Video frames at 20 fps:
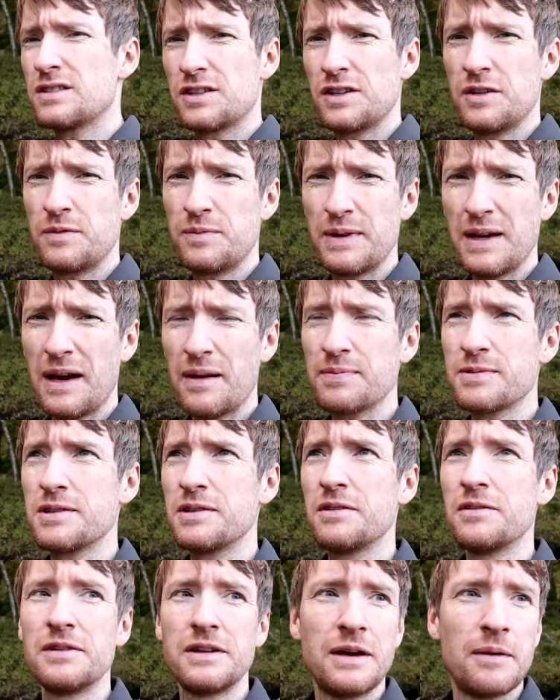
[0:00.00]
So you'd be
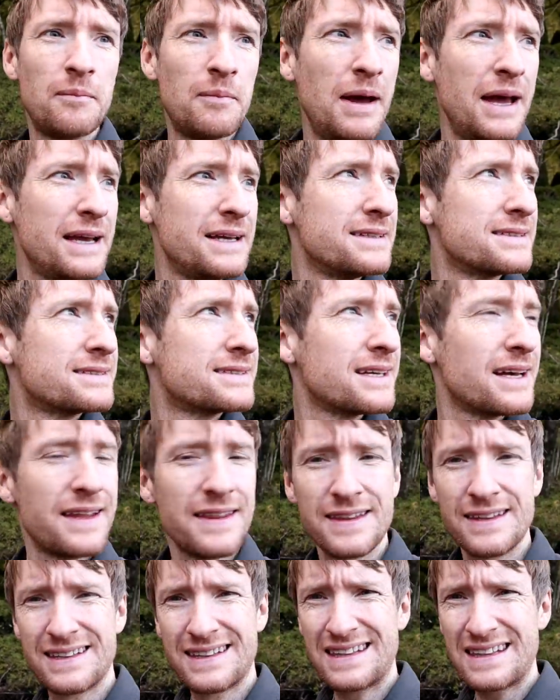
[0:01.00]
absolutely amazed
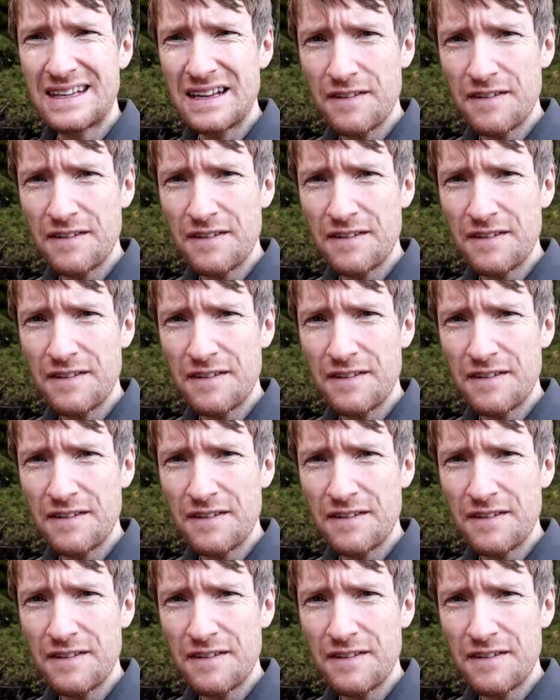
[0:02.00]
at the